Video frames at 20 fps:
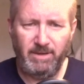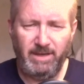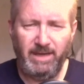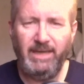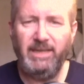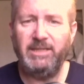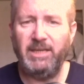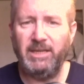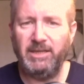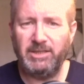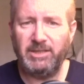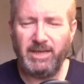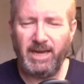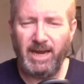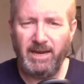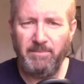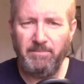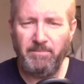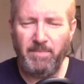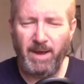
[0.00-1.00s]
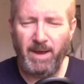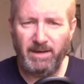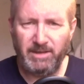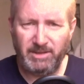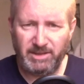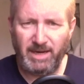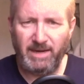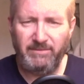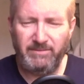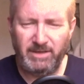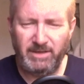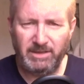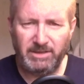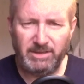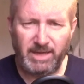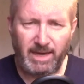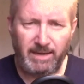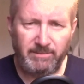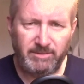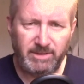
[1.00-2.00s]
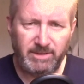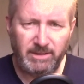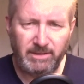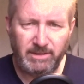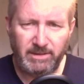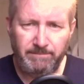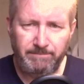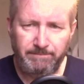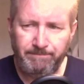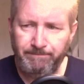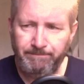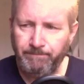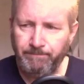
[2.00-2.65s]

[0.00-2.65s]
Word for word: an easy escape path, safety escape system.